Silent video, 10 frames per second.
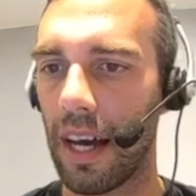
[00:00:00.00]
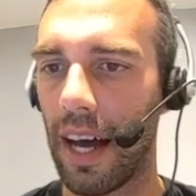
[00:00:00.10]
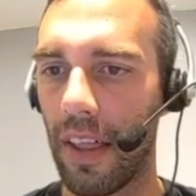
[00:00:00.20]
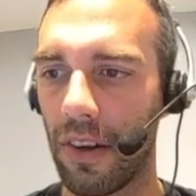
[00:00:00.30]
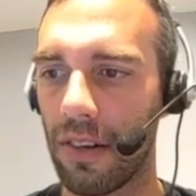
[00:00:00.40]

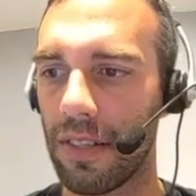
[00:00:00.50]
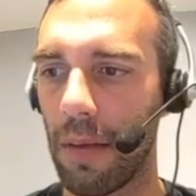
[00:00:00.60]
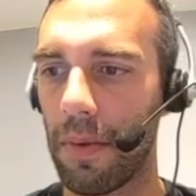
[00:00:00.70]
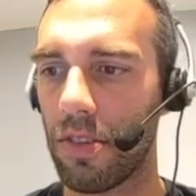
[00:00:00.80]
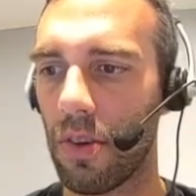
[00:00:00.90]
other
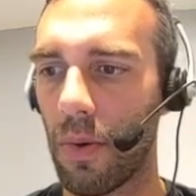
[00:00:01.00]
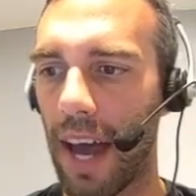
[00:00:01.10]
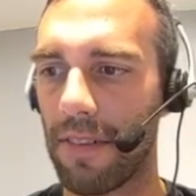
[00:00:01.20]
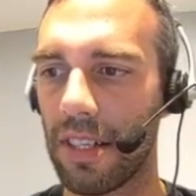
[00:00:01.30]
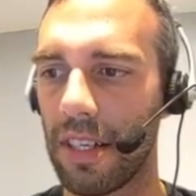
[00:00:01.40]
typing,
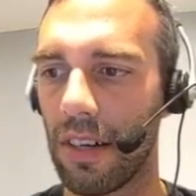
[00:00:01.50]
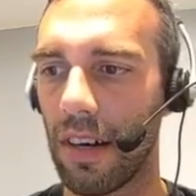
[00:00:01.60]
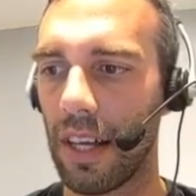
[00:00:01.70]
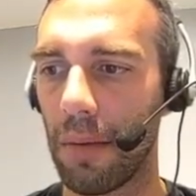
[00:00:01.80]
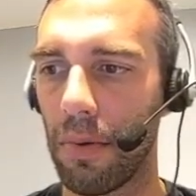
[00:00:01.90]
so half
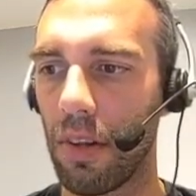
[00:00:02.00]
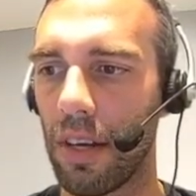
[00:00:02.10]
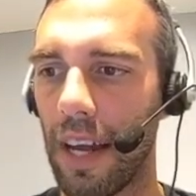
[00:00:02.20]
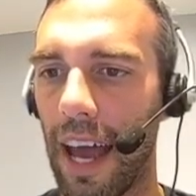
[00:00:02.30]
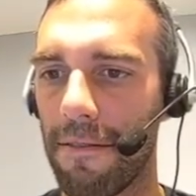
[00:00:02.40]
steel on the
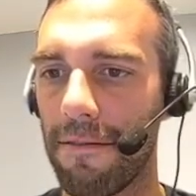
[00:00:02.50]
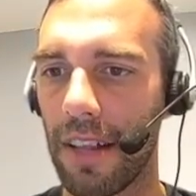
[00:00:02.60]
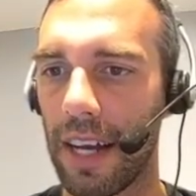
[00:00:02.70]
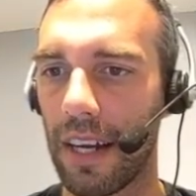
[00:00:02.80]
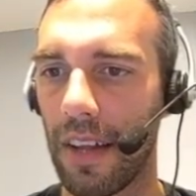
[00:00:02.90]
Empoleon, half
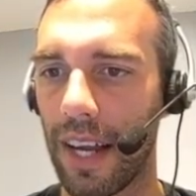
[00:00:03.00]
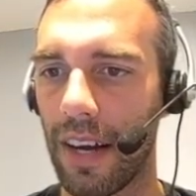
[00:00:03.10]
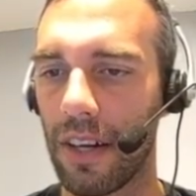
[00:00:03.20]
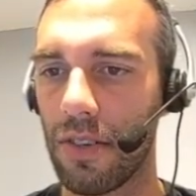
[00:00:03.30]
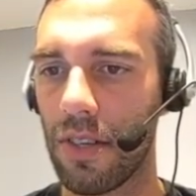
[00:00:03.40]
flying on the
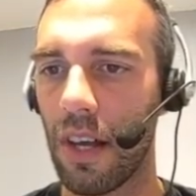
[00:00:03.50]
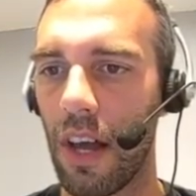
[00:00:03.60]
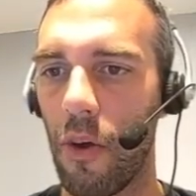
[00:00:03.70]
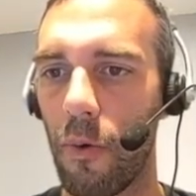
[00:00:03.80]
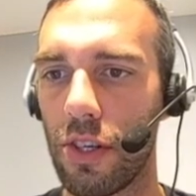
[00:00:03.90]
Gyarados,
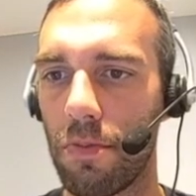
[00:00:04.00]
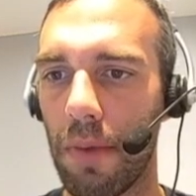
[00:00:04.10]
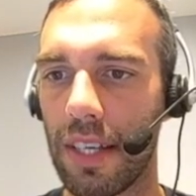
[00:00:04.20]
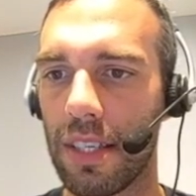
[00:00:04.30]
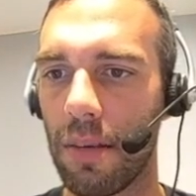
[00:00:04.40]

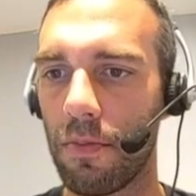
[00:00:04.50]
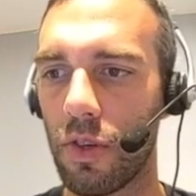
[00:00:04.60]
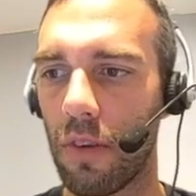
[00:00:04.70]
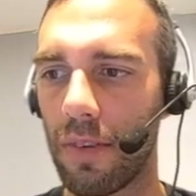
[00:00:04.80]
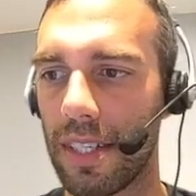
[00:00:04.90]
which makes
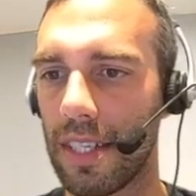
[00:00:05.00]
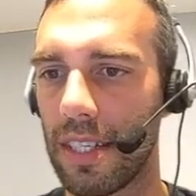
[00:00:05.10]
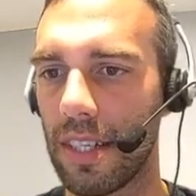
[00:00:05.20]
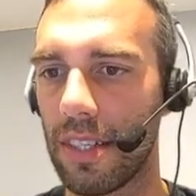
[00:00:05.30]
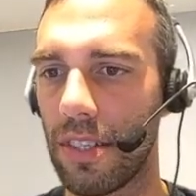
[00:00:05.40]
them sort of
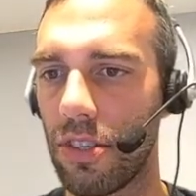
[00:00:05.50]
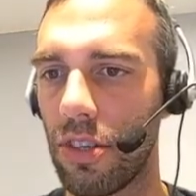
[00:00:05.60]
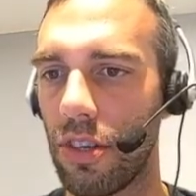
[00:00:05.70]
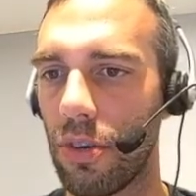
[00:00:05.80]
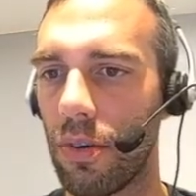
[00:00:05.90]
resistant
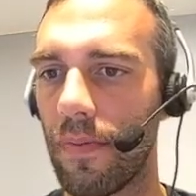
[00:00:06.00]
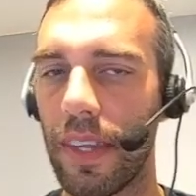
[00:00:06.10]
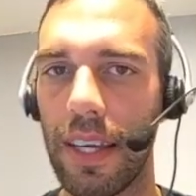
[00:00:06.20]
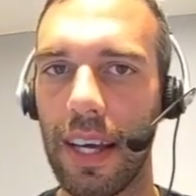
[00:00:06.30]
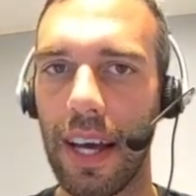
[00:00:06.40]
to
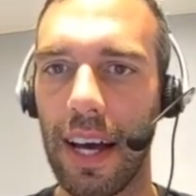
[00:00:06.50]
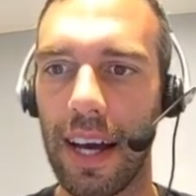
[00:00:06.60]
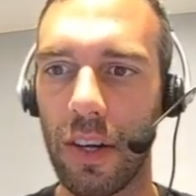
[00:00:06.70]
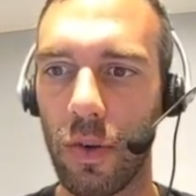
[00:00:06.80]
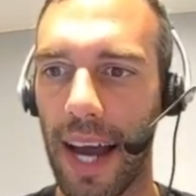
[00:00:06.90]

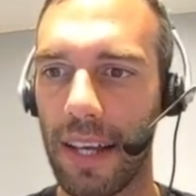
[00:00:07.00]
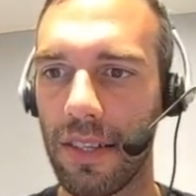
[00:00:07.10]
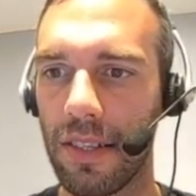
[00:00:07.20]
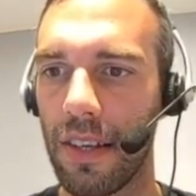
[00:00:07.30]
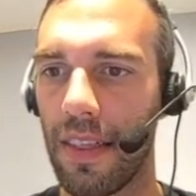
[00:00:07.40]

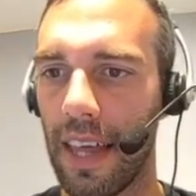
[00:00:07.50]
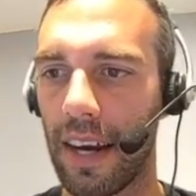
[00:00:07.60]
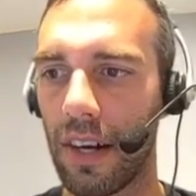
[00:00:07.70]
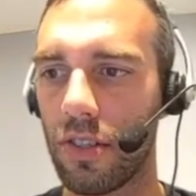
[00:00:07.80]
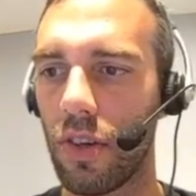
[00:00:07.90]
grass
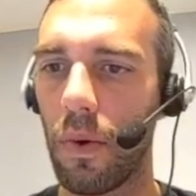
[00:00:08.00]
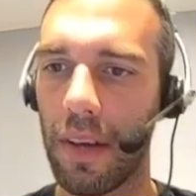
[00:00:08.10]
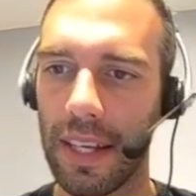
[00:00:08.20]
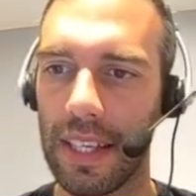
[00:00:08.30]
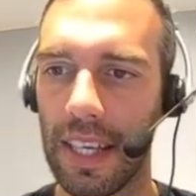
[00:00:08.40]
there,
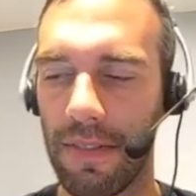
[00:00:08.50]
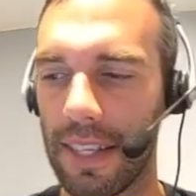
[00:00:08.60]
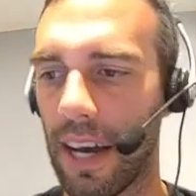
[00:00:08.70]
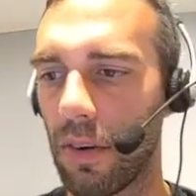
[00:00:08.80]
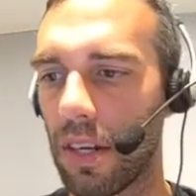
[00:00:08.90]
so it
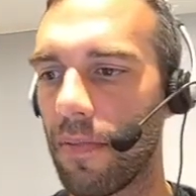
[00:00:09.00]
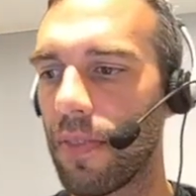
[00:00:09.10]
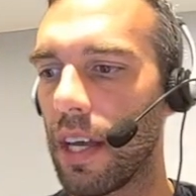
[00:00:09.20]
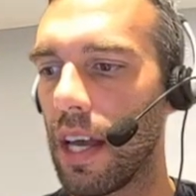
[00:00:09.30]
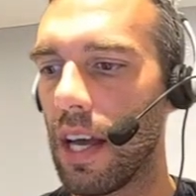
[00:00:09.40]
evens out.
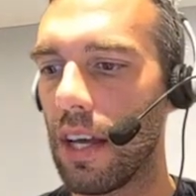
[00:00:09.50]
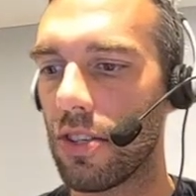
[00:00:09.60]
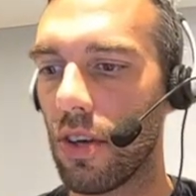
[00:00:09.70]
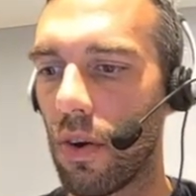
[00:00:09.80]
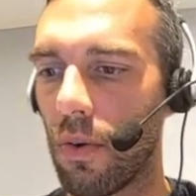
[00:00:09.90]

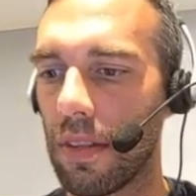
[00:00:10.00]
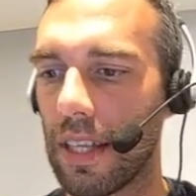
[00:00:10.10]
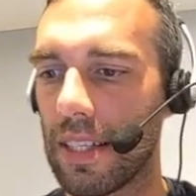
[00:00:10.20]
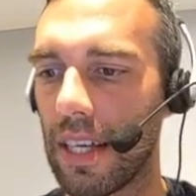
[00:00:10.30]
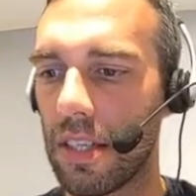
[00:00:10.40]

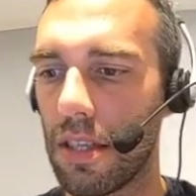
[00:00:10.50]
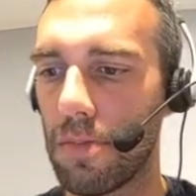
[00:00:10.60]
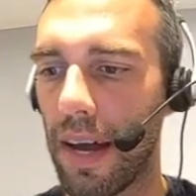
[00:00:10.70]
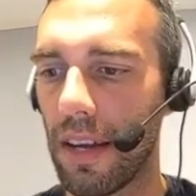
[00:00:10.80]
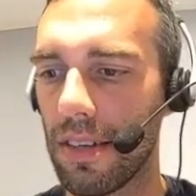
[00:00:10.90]
So let's get into
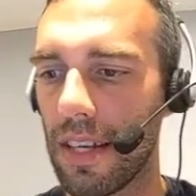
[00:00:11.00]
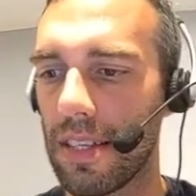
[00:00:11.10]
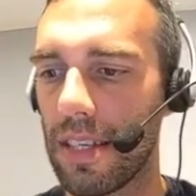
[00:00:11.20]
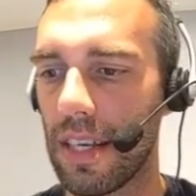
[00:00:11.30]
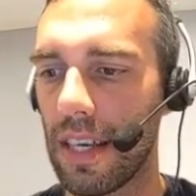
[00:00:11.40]
these battles
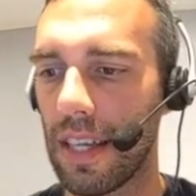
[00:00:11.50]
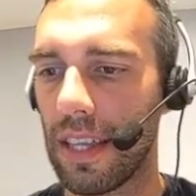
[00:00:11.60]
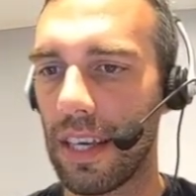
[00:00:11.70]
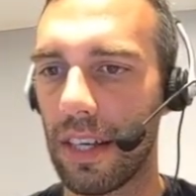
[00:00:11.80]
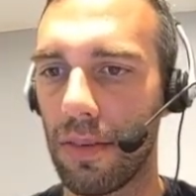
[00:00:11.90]
and
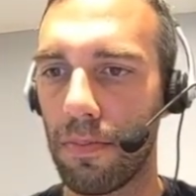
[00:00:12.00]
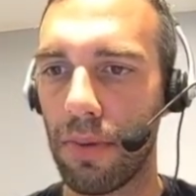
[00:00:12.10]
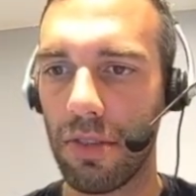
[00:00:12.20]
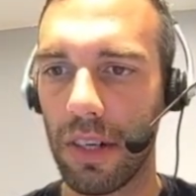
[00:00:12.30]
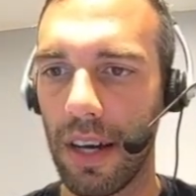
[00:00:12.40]
see the
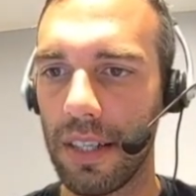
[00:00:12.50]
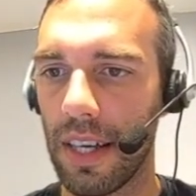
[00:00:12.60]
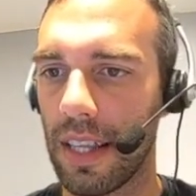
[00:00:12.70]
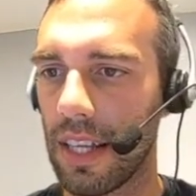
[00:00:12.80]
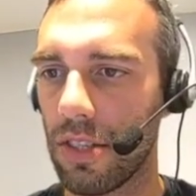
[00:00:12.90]
pros and
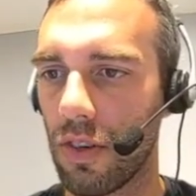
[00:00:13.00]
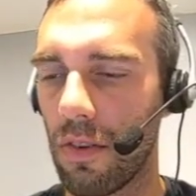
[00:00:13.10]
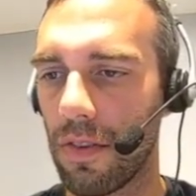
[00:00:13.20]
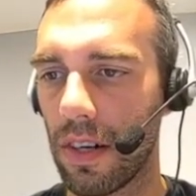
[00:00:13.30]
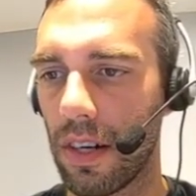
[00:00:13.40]
cons, and let's
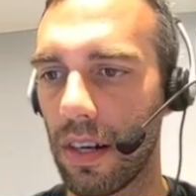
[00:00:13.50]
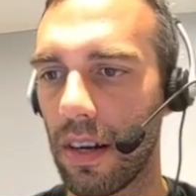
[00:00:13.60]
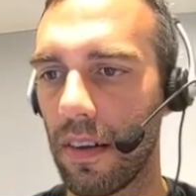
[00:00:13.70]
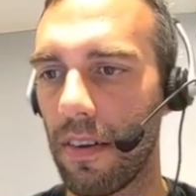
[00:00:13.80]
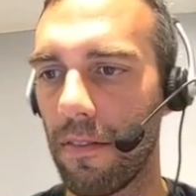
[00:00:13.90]
go
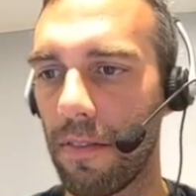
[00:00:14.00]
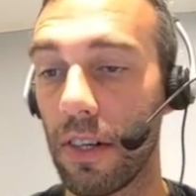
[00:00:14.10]
over